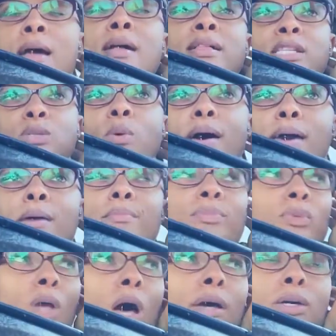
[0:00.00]
That's why
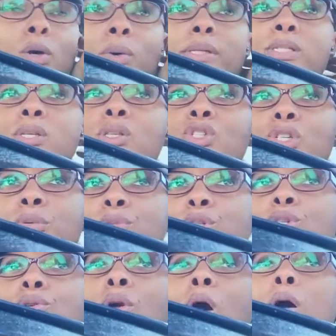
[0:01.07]
I'm not going to the gym to
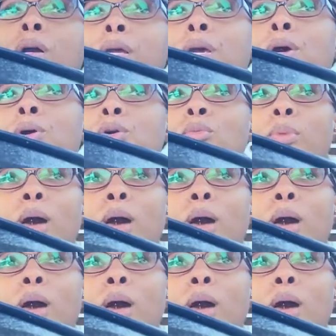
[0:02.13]
do cardio,